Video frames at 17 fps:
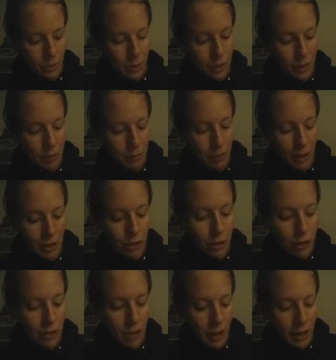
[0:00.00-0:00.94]
We can
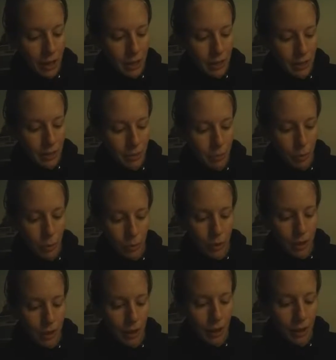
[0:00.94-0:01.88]
measure light, but
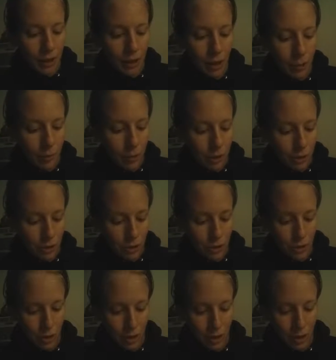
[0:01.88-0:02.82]
we cannot
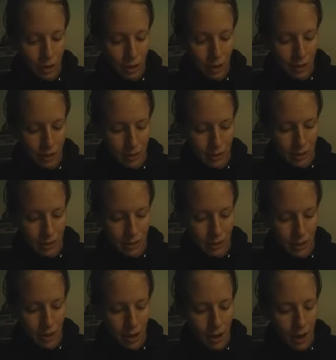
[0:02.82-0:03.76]
measure darkness.